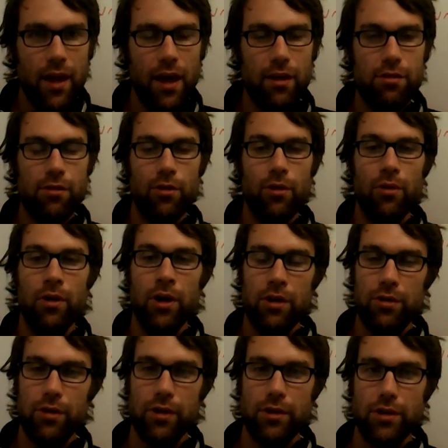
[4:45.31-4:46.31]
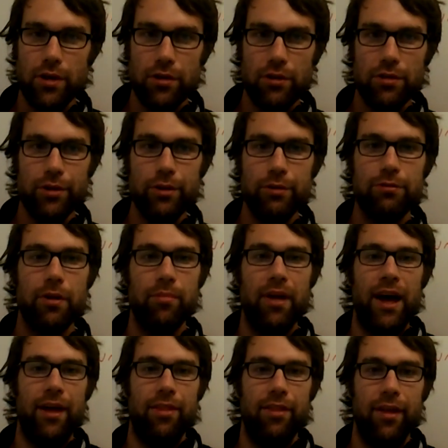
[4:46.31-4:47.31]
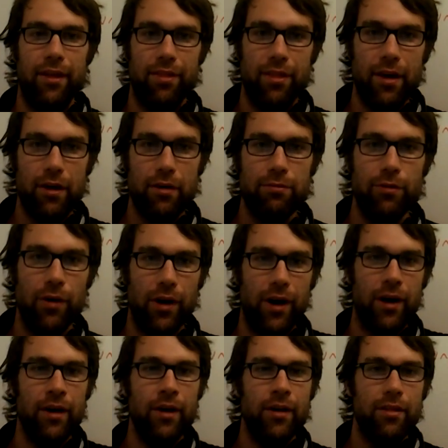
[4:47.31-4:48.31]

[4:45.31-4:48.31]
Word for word: And so you could conclude from that that therefore